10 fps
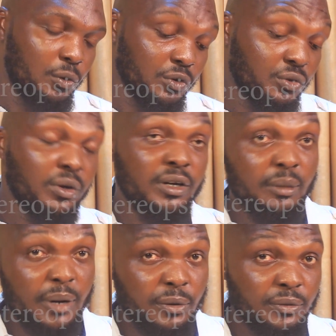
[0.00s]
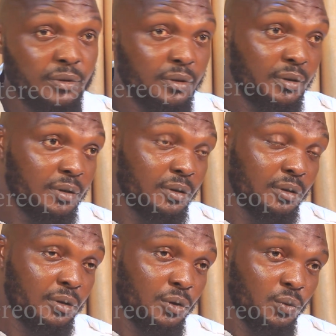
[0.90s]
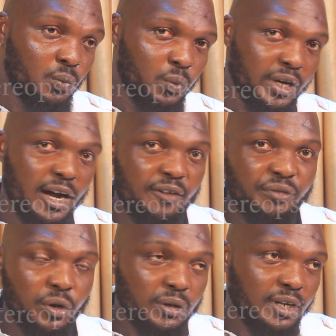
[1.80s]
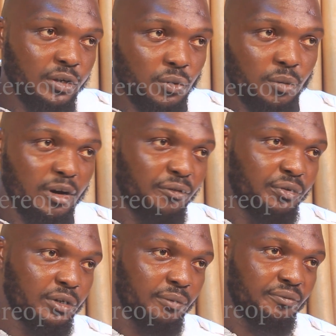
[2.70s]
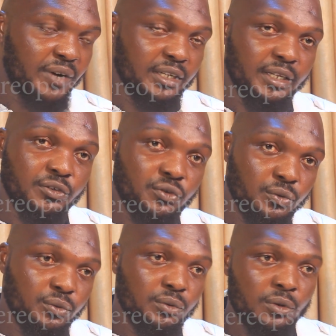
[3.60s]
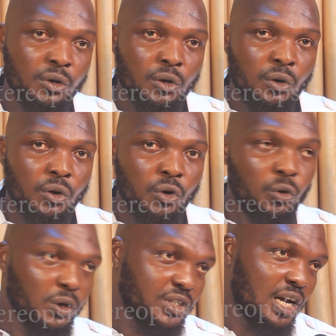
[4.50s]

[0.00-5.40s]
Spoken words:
he was talking about? We have the other Yoruba freedom fighter too, who was